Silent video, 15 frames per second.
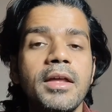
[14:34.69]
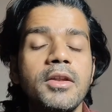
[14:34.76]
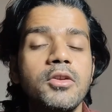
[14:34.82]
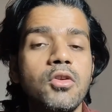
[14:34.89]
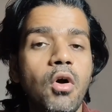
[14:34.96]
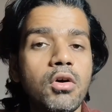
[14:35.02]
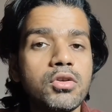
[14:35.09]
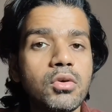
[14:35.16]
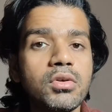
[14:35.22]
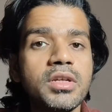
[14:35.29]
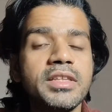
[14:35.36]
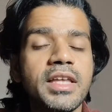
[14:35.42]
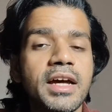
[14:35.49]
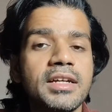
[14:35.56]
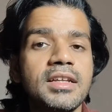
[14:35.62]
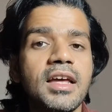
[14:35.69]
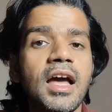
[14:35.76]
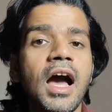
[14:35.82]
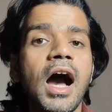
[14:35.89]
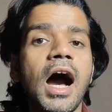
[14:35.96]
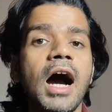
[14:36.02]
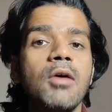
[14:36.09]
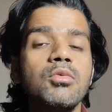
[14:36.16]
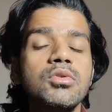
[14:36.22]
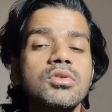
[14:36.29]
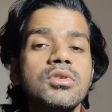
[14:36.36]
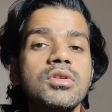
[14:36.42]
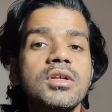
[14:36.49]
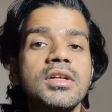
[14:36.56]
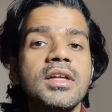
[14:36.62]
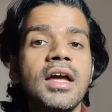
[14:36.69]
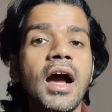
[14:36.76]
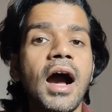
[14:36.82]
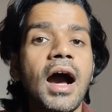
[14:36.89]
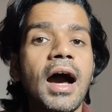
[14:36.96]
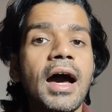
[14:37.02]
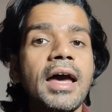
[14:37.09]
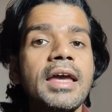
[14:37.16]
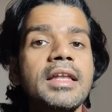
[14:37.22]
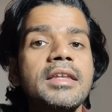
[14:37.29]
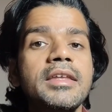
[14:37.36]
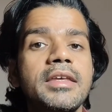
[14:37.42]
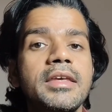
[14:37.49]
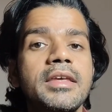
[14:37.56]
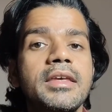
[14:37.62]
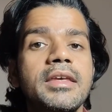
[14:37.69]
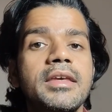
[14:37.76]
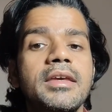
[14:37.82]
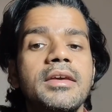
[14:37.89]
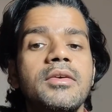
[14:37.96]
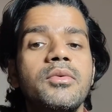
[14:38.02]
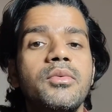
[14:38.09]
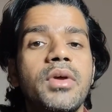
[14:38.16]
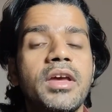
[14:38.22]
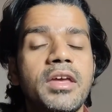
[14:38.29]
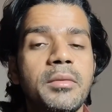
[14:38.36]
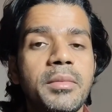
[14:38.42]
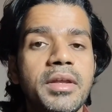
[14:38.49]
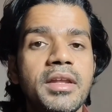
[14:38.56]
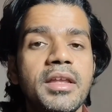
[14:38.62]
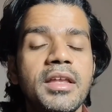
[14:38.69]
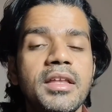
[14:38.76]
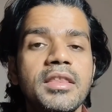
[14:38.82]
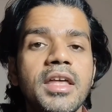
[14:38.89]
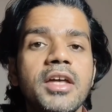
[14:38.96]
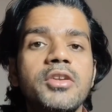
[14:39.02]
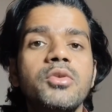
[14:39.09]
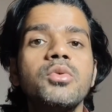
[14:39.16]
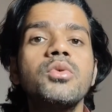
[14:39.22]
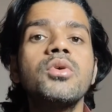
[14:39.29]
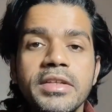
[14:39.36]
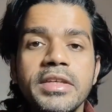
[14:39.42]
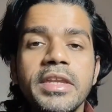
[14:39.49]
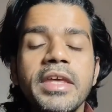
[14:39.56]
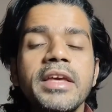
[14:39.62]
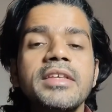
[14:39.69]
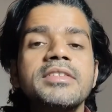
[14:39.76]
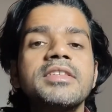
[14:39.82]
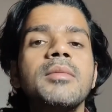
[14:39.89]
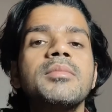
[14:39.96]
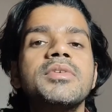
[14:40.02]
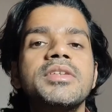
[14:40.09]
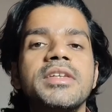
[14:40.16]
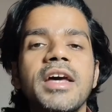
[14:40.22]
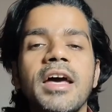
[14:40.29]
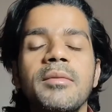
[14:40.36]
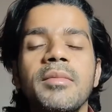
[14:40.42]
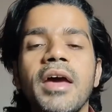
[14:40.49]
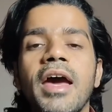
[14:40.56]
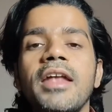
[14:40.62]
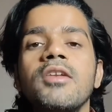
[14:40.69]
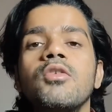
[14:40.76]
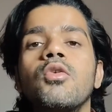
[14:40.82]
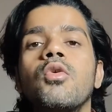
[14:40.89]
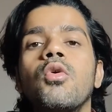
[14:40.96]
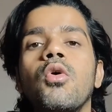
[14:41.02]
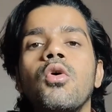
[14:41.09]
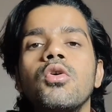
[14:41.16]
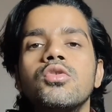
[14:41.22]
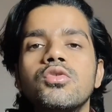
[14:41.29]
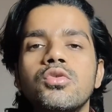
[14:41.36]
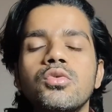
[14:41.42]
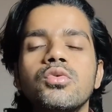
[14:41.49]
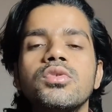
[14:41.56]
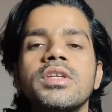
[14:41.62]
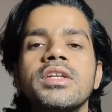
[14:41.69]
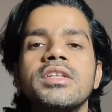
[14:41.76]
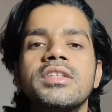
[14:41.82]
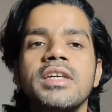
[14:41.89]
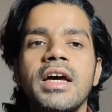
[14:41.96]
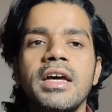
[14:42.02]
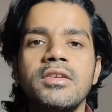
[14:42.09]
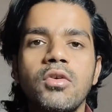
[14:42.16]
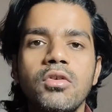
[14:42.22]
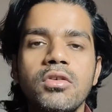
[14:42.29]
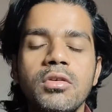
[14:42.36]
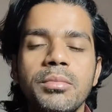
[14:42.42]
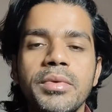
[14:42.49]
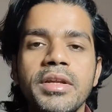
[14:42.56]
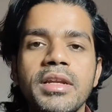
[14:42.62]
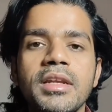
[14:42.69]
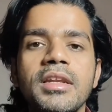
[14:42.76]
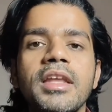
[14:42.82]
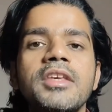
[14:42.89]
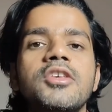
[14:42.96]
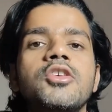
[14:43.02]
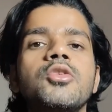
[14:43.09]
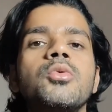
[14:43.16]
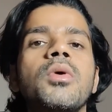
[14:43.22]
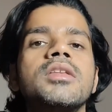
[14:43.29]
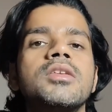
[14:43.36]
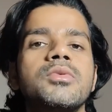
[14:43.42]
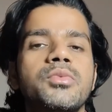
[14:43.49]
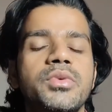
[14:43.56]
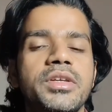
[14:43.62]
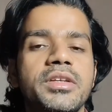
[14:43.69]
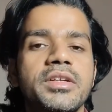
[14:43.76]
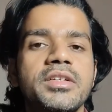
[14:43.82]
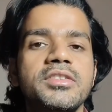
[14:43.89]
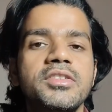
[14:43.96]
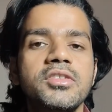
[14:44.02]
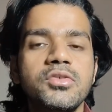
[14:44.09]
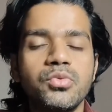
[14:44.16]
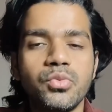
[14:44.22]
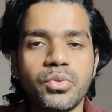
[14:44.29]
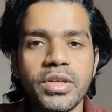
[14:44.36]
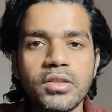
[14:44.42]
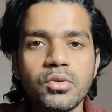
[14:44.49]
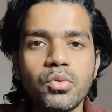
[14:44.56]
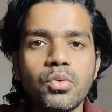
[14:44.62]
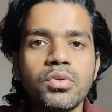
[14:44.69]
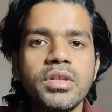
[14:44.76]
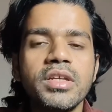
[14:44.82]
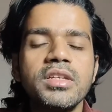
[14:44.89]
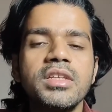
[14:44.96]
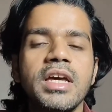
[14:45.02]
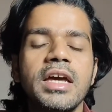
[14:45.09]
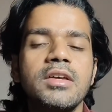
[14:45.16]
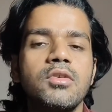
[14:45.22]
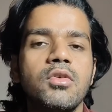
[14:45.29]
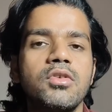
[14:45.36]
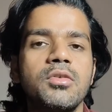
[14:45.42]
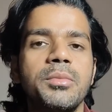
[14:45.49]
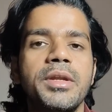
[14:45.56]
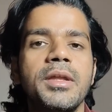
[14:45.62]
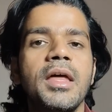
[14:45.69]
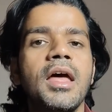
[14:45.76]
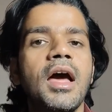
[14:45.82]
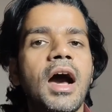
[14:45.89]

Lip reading: Not only that, I will highly recommend that you take some time and go through the entire document like you are the reader. Just read through the entire document.